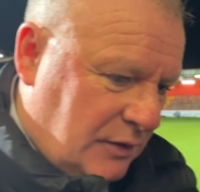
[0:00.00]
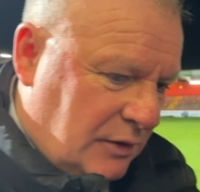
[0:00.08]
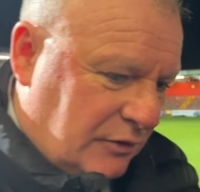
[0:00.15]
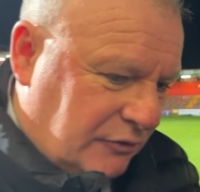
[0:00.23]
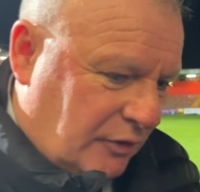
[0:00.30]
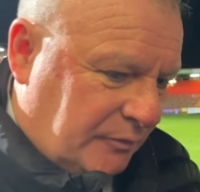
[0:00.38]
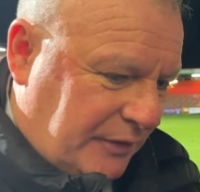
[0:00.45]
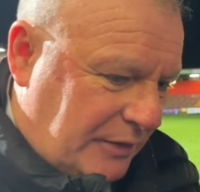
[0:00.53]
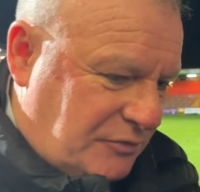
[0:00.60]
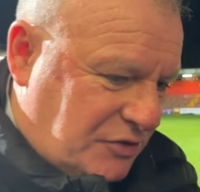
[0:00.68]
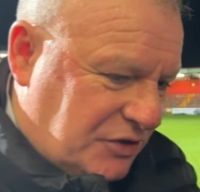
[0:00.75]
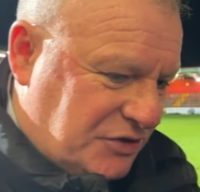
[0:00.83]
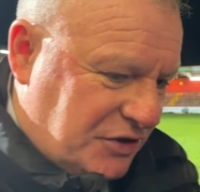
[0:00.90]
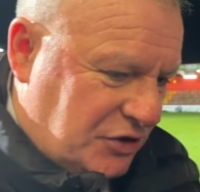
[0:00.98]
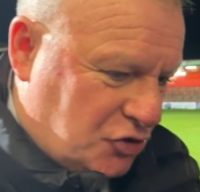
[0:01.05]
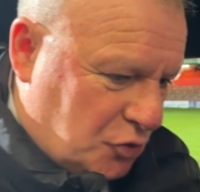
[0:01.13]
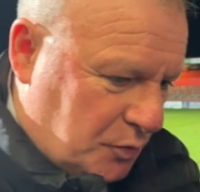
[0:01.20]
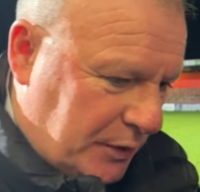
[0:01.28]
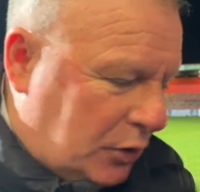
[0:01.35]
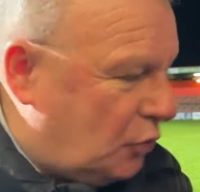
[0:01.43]
sometimes you can say,
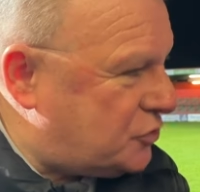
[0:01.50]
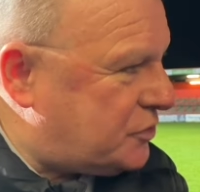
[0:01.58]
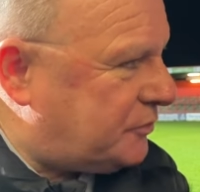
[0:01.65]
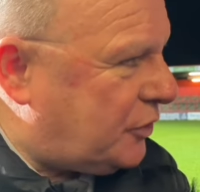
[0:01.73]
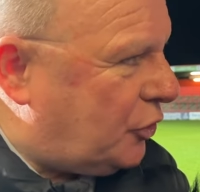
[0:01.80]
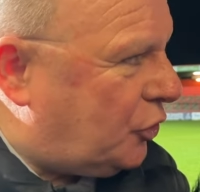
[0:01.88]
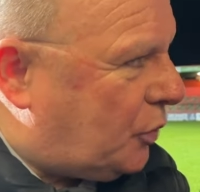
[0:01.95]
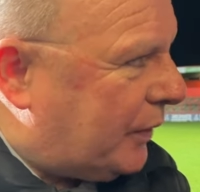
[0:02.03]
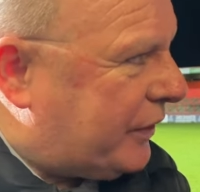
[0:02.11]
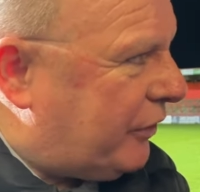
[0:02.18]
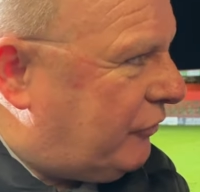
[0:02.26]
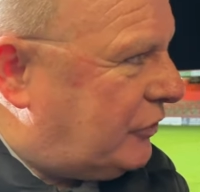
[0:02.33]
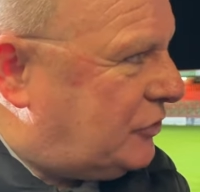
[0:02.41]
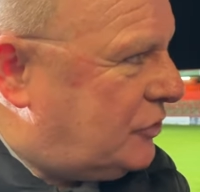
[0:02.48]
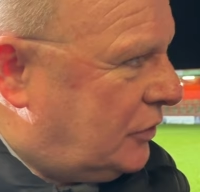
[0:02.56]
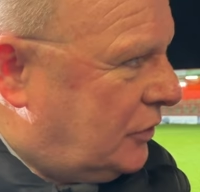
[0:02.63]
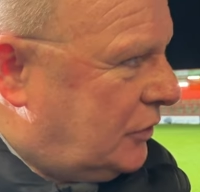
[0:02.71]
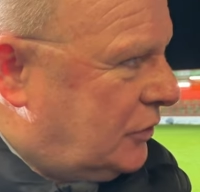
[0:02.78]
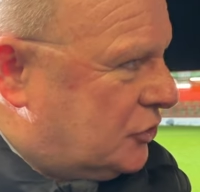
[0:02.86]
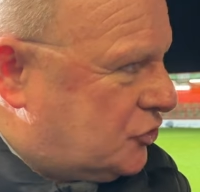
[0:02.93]
should we close them down quicker and
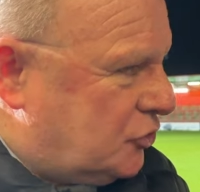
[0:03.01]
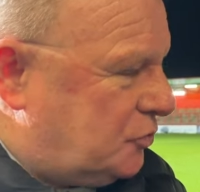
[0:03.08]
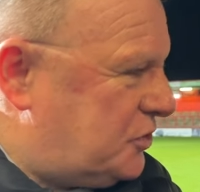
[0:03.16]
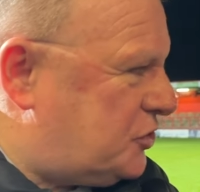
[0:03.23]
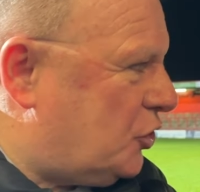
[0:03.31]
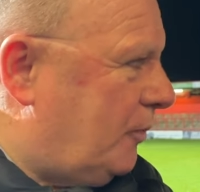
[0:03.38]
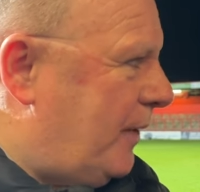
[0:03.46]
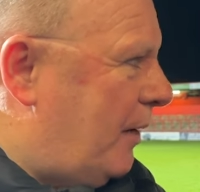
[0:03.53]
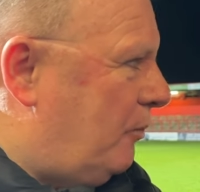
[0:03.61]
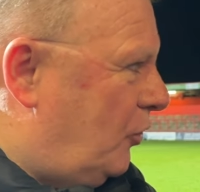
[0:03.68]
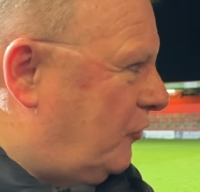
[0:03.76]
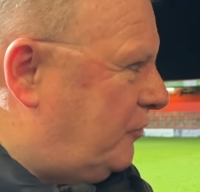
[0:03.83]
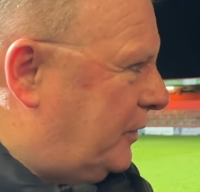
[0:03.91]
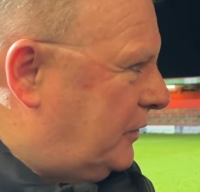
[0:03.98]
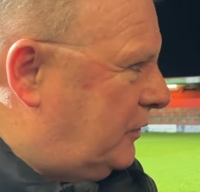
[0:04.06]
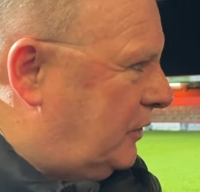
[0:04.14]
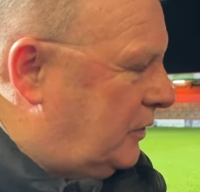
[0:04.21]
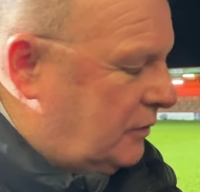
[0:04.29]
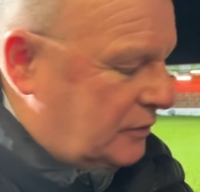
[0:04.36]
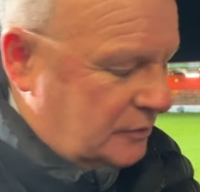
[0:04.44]
should we stop that movement?
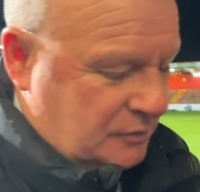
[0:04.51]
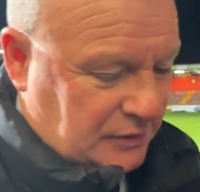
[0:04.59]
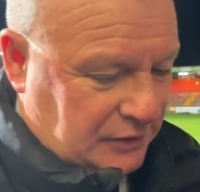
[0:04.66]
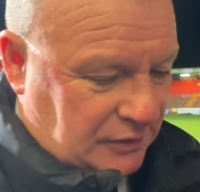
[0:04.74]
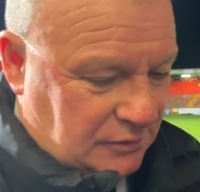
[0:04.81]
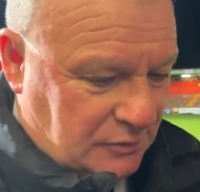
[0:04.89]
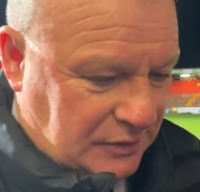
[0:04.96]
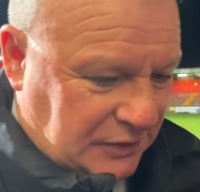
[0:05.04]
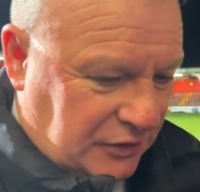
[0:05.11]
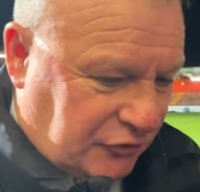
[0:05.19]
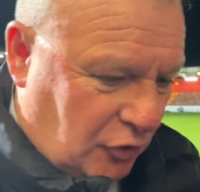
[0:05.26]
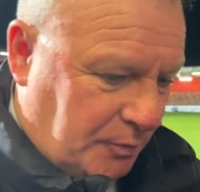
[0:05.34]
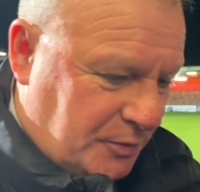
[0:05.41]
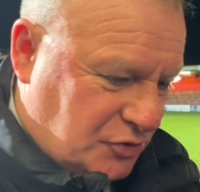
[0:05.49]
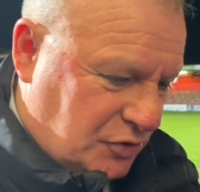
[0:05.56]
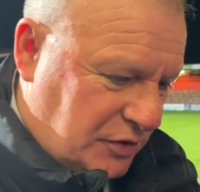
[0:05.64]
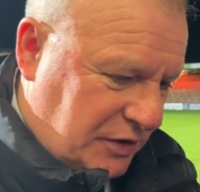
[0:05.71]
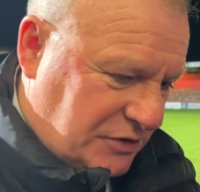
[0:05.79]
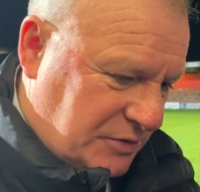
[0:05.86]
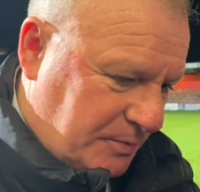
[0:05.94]
Would he get the
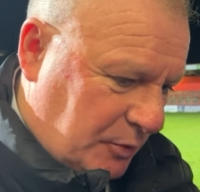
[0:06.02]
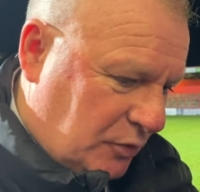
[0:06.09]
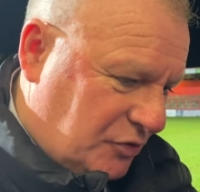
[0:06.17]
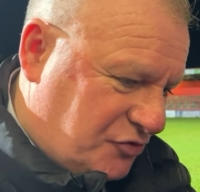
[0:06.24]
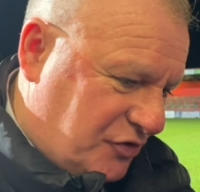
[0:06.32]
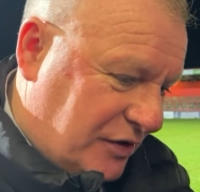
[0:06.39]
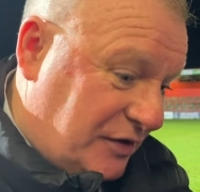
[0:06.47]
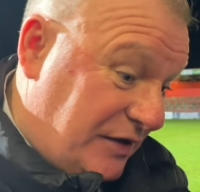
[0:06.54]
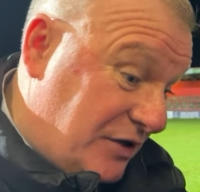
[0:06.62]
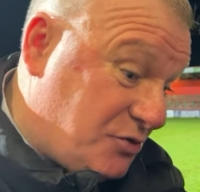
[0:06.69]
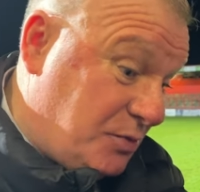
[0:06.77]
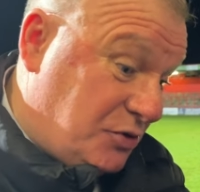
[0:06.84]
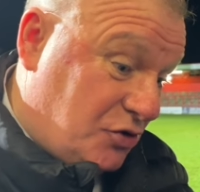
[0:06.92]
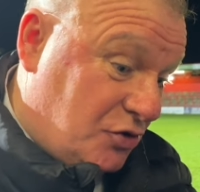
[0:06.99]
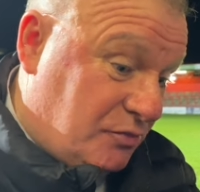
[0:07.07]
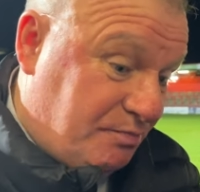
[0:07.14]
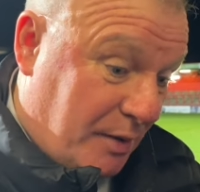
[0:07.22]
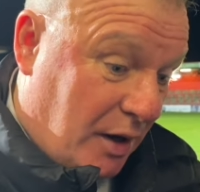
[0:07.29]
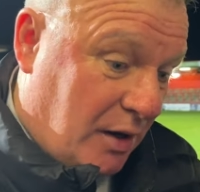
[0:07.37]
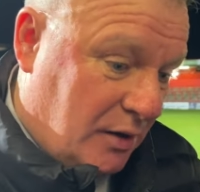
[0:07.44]
opportunity to pull the trigger? Yes, we should,
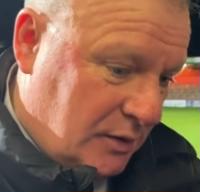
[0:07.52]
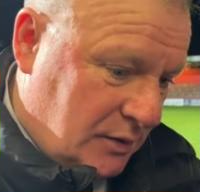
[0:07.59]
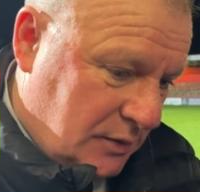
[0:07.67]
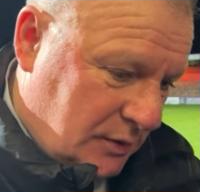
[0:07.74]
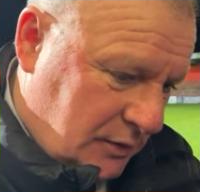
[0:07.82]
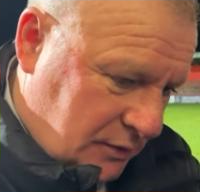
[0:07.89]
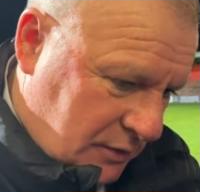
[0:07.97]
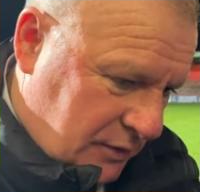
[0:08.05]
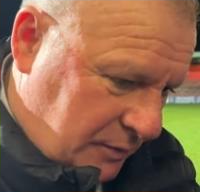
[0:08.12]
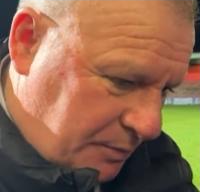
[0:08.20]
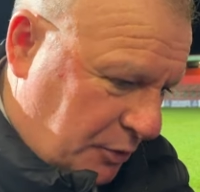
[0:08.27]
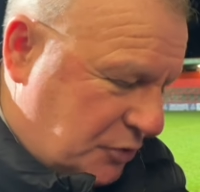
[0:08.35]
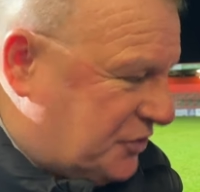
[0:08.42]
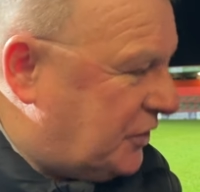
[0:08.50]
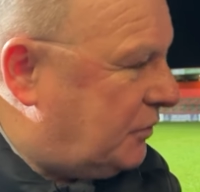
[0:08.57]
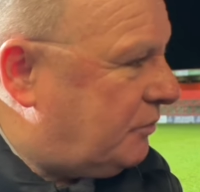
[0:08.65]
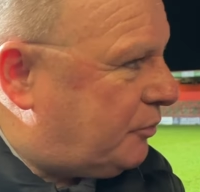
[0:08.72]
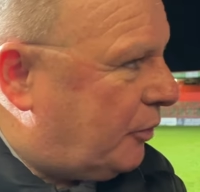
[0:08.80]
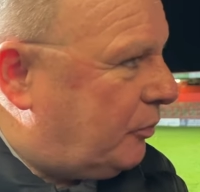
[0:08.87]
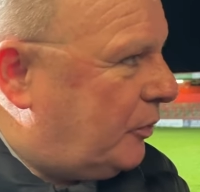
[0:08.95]
but he puts it
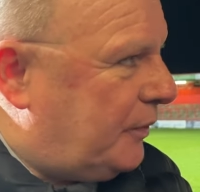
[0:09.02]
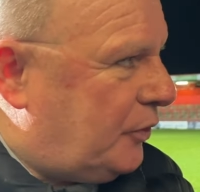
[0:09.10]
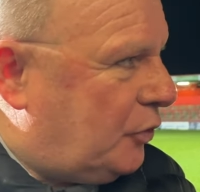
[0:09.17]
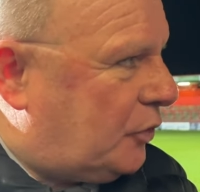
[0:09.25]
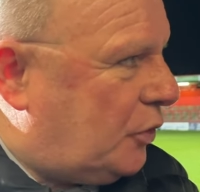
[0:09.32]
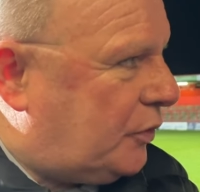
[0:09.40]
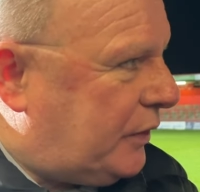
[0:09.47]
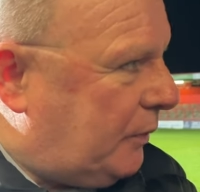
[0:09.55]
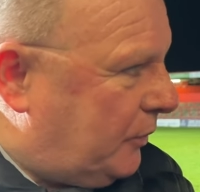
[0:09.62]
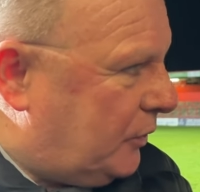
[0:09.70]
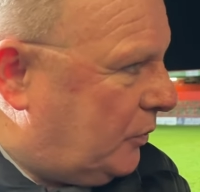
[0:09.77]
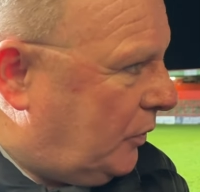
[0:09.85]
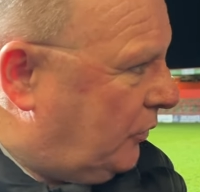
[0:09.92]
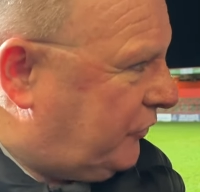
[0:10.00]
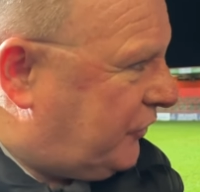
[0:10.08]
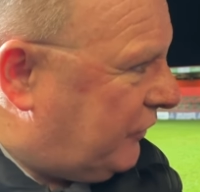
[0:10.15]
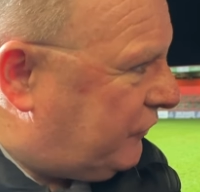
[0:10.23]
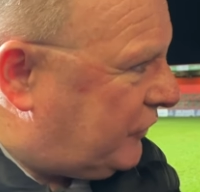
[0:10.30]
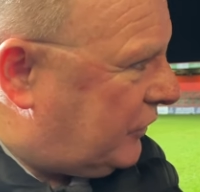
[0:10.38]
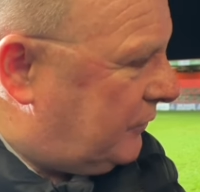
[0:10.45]
probably with no goalkeeper in the world
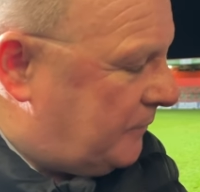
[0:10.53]
saves it.